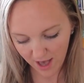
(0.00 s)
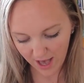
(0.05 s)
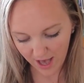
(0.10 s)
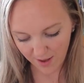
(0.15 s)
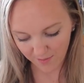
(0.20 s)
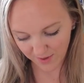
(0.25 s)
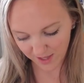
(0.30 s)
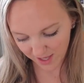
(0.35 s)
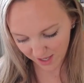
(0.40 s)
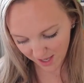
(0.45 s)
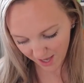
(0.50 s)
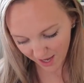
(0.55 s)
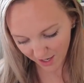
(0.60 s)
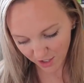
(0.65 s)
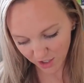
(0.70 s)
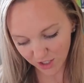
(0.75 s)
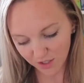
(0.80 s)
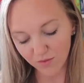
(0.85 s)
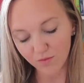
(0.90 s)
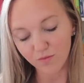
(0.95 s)
Um, he
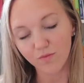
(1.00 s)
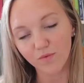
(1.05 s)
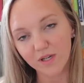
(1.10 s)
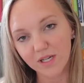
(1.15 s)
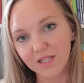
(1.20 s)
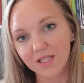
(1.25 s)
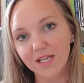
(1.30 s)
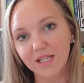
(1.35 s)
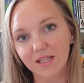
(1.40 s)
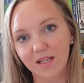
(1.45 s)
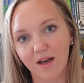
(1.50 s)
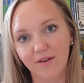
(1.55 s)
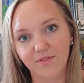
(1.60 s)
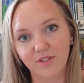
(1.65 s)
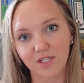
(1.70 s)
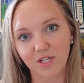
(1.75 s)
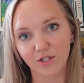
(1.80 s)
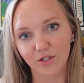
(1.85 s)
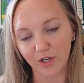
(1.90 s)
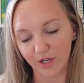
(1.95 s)
actually really
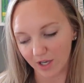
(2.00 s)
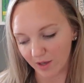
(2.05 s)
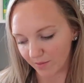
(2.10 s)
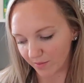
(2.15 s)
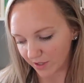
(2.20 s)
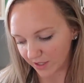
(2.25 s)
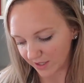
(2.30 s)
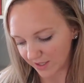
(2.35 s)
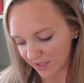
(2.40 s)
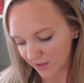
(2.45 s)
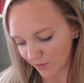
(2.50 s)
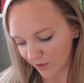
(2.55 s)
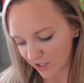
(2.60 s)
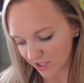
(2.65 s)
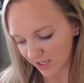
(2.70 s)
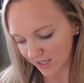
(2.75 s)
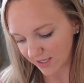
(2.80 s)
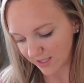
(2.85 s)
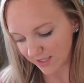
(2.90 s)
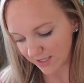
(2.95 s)
loves to look at books,
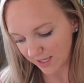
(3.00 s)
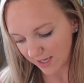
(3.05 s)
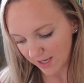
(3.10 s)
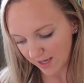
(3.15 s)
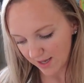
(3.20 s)
which is